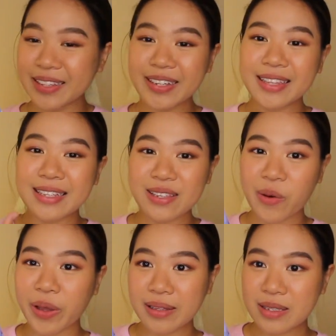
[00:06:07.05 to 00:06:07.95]
Look at this
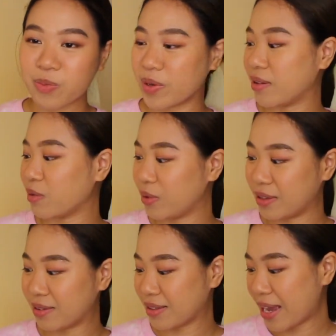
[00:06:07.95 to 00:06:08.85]
oil spill with,
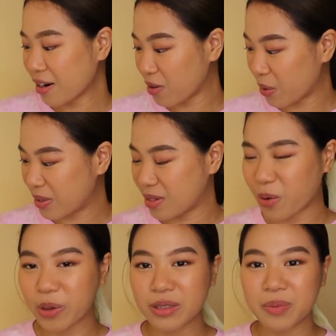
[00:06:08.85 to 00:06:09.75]
I don't know, is it
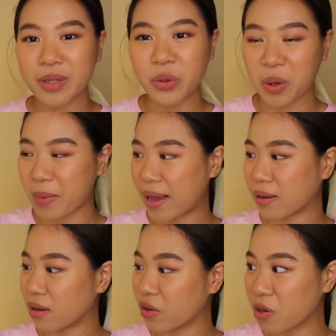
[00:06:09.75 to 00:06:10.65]
oil spill or
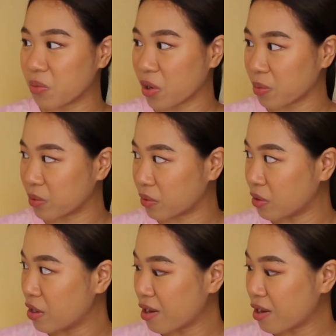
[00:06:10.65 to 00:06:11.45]
marble?